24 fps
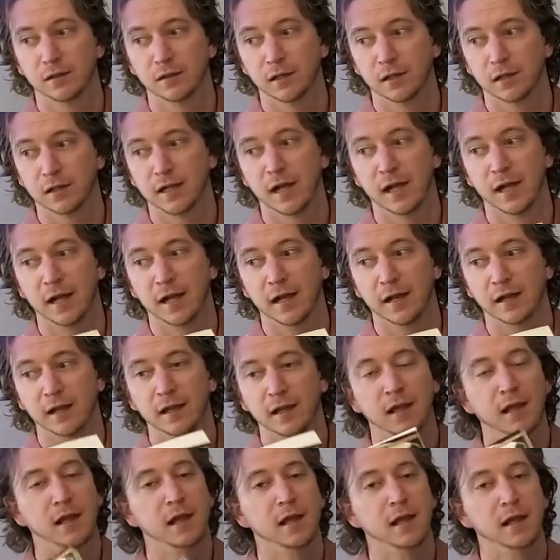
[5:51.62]
con,
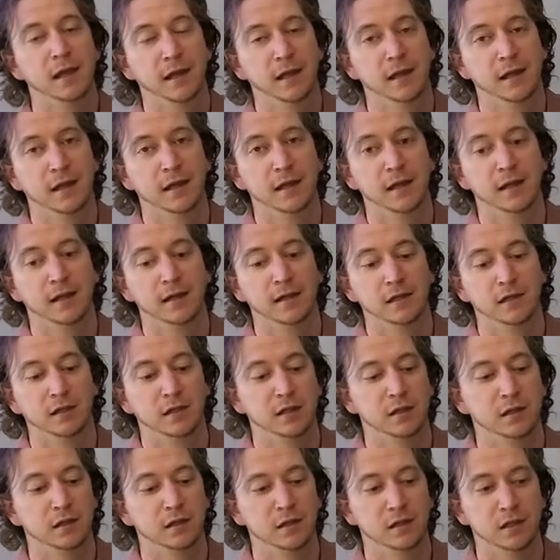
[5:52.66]
and
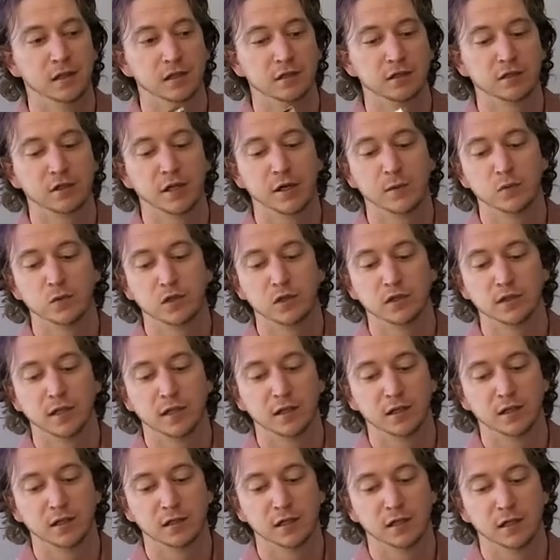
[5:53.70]
the descriptions
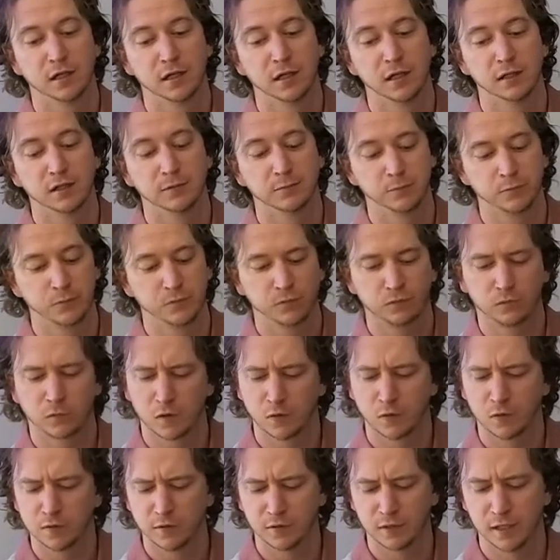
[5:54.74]
that
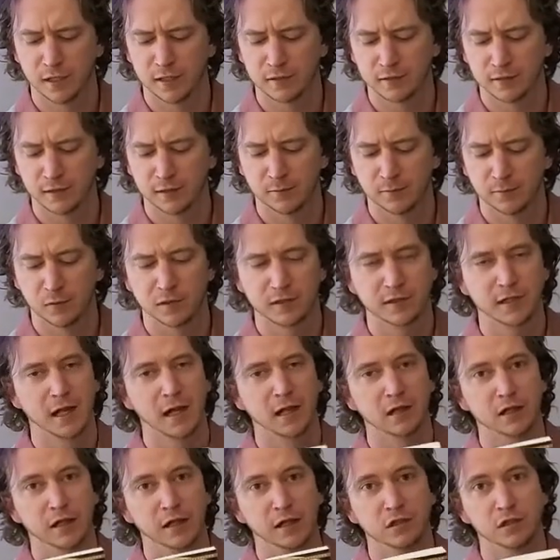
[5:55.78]
what's the guy's name?
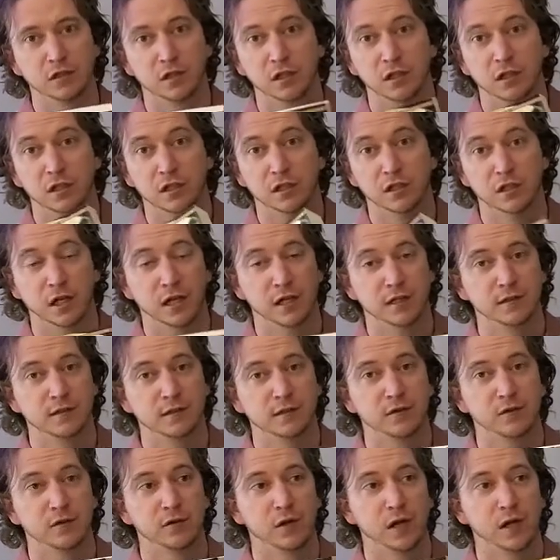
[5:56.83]
Scott Lynch does
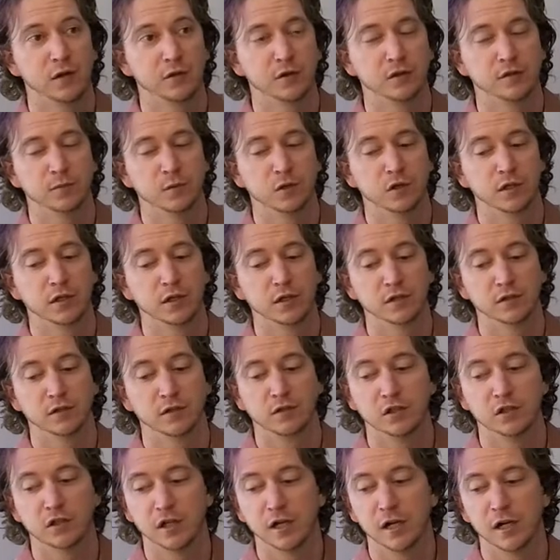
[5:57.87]
throughout this book is
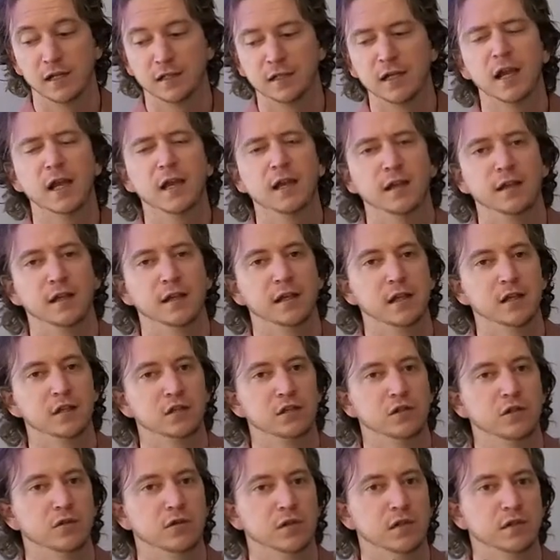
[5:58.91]
great. The
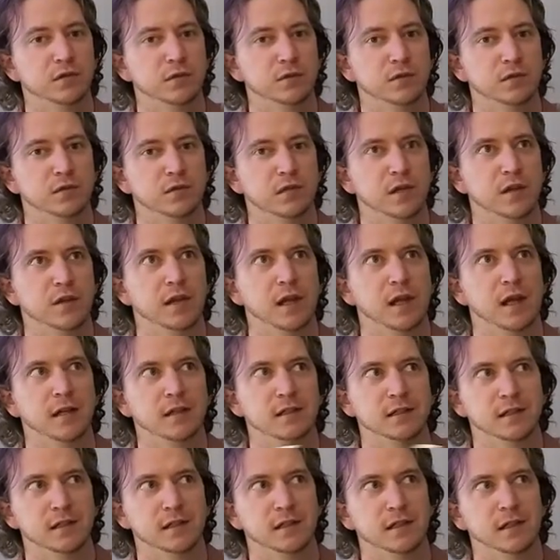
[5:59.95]
issue is that
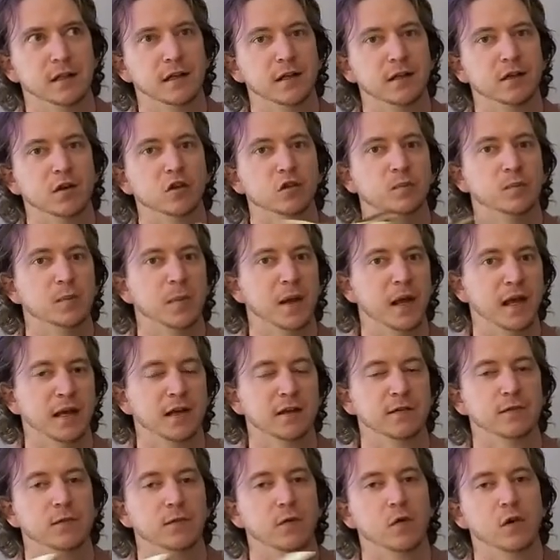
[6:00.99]
it goes back
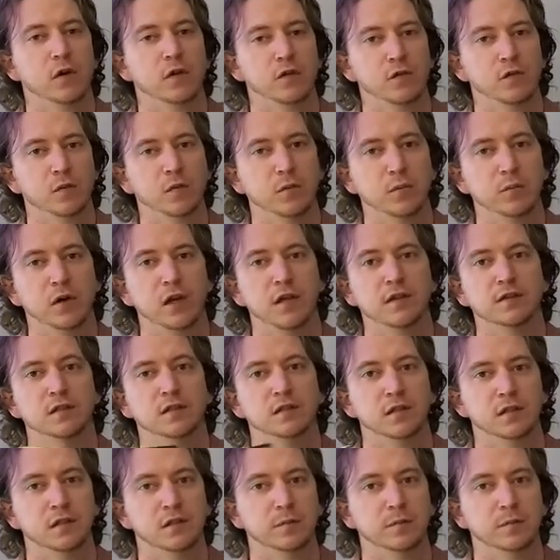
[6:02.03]
and forth from the present to the